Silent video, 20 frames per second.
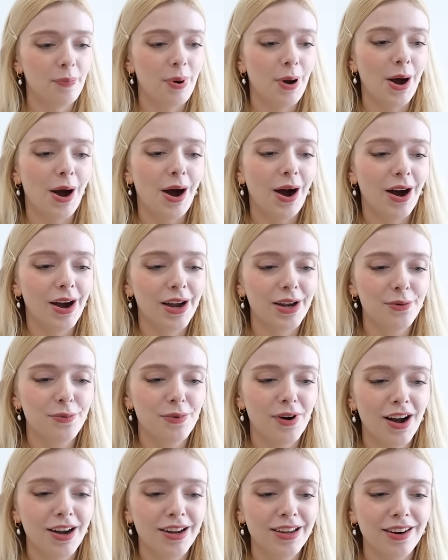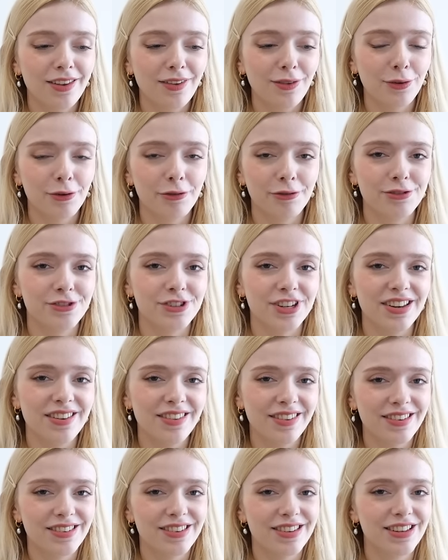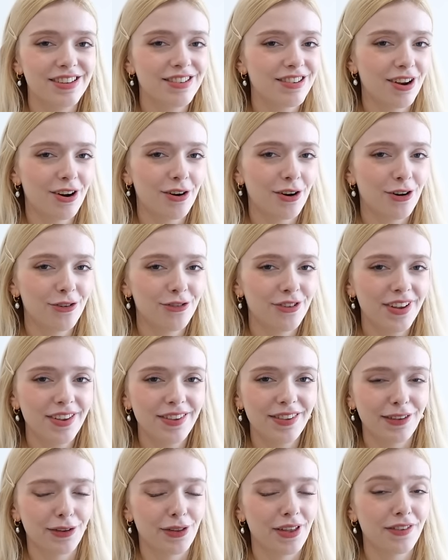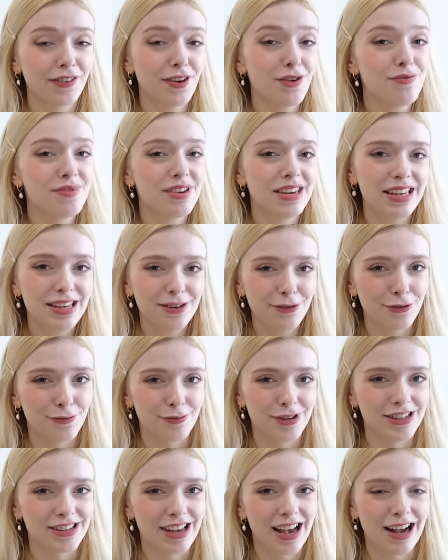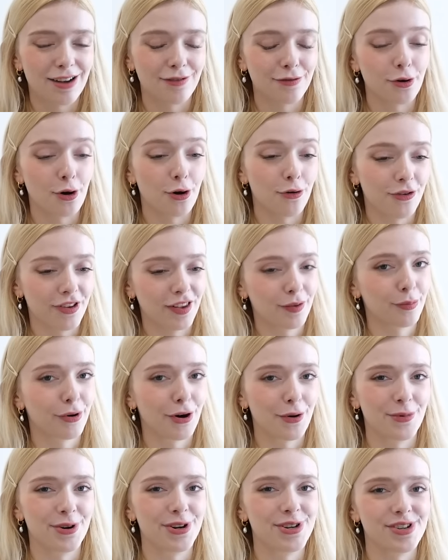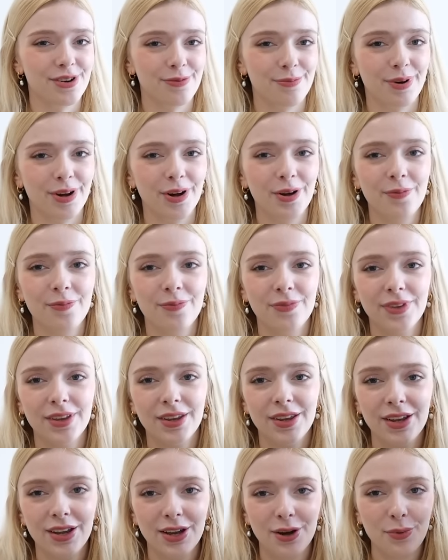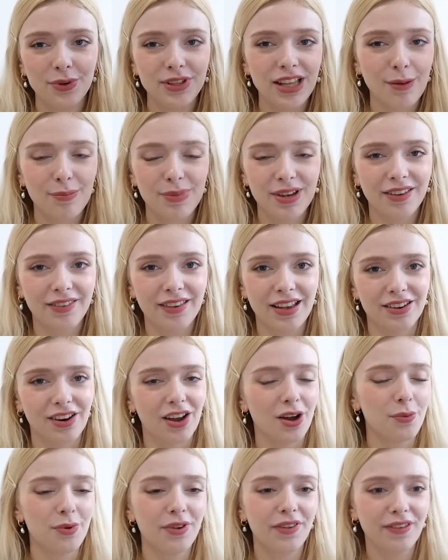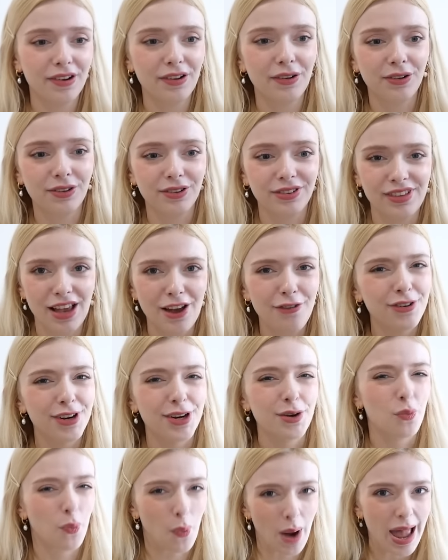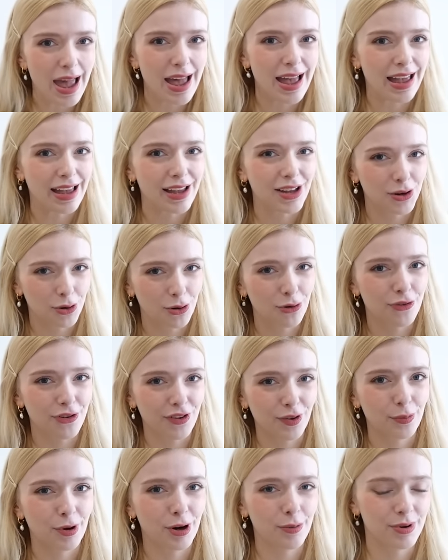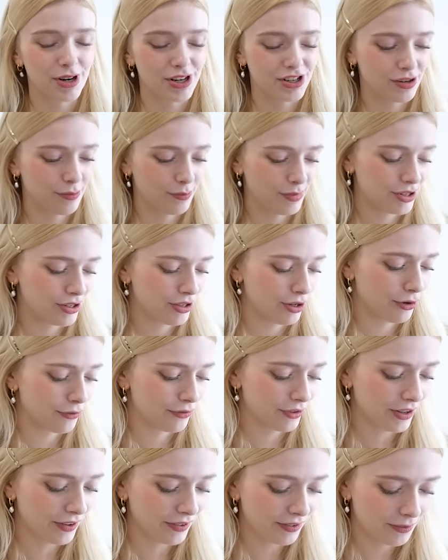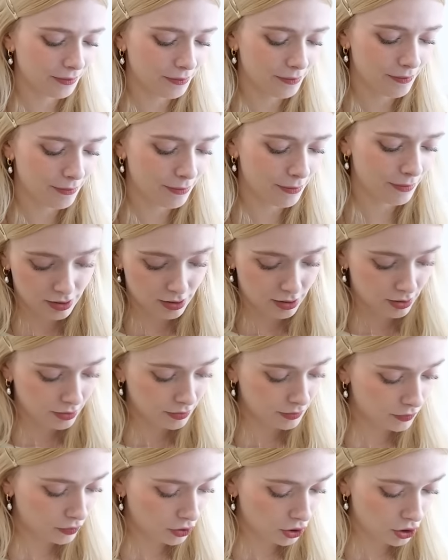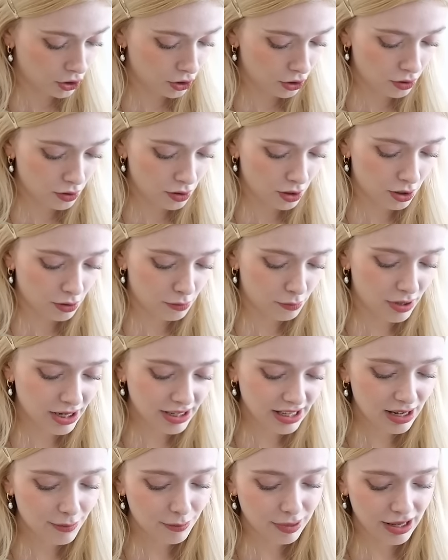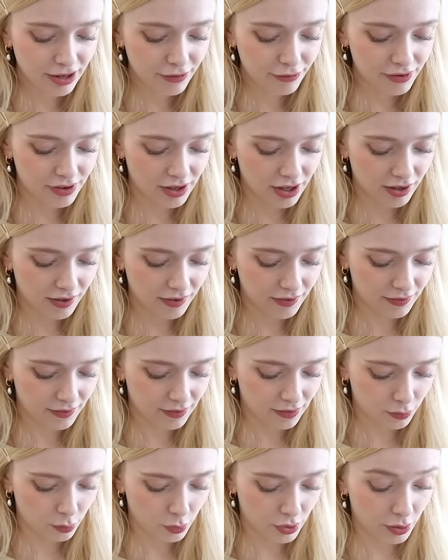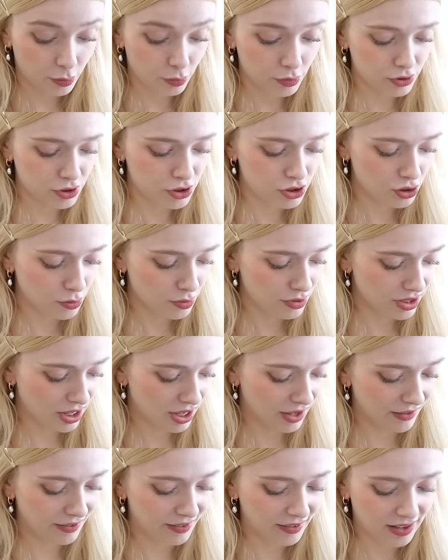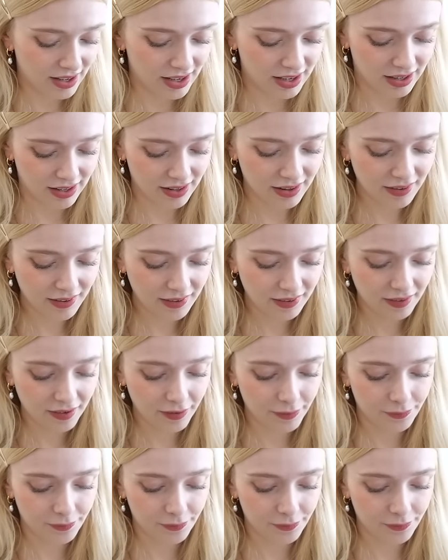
but I work at a sort of jeans and t-shirt office, so there's no need for me to have an office appropriate jumper. With that being said, I would still definitely wear an office appropriate jumper to the office. So my game plan for this, what I want to do with this is